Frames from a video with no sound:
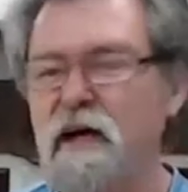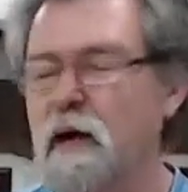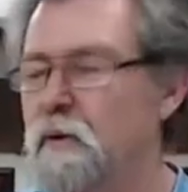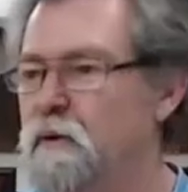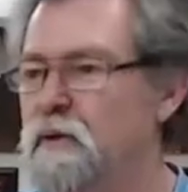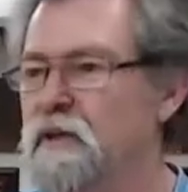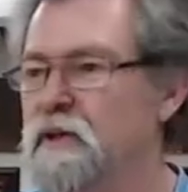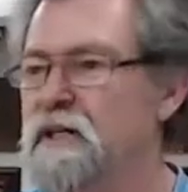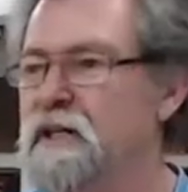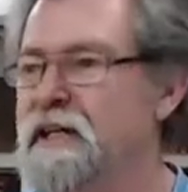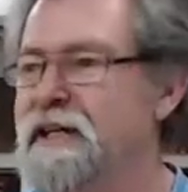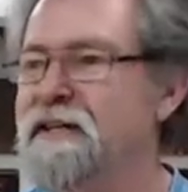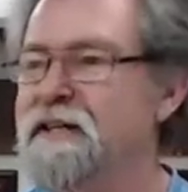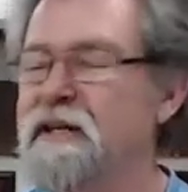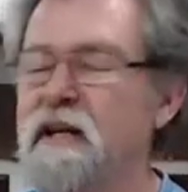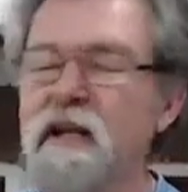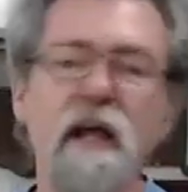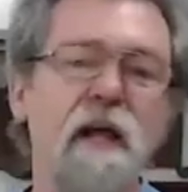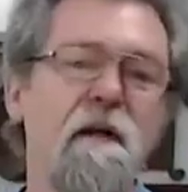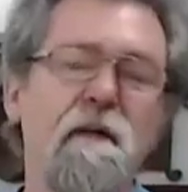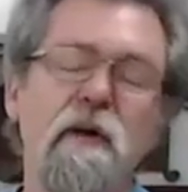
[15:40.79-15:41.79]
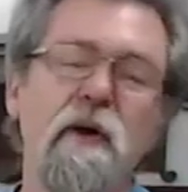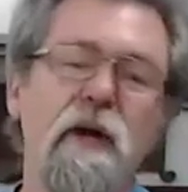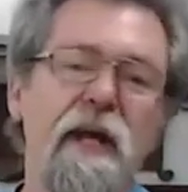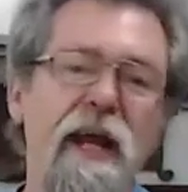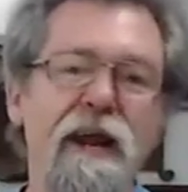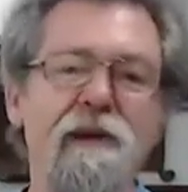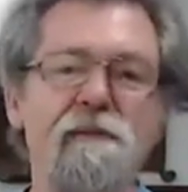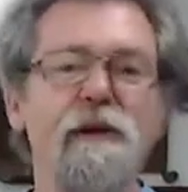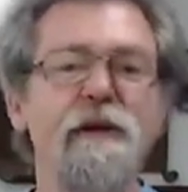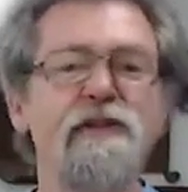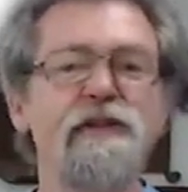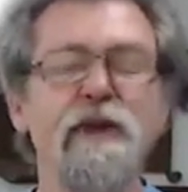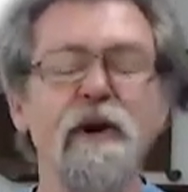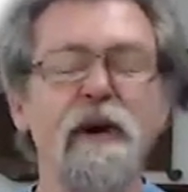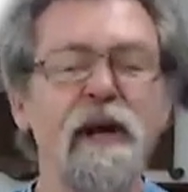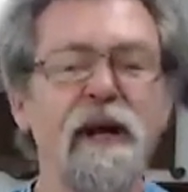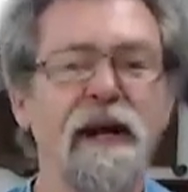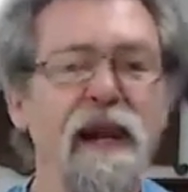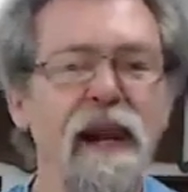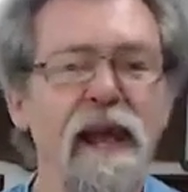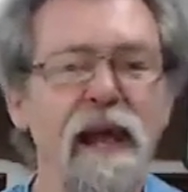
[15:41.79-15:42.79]
I need you. Look, everyone's
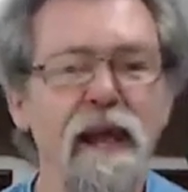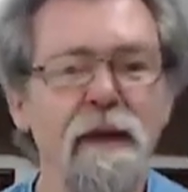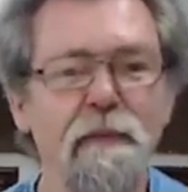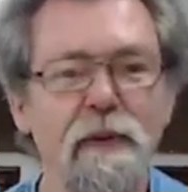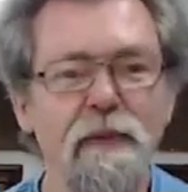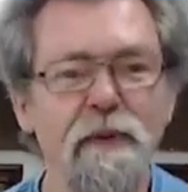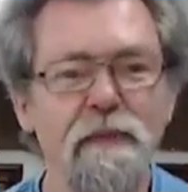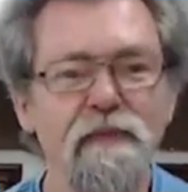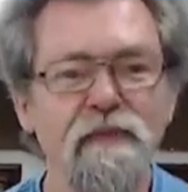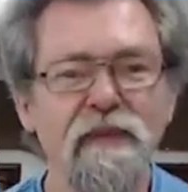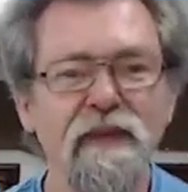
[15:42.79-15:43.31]
got a clamp.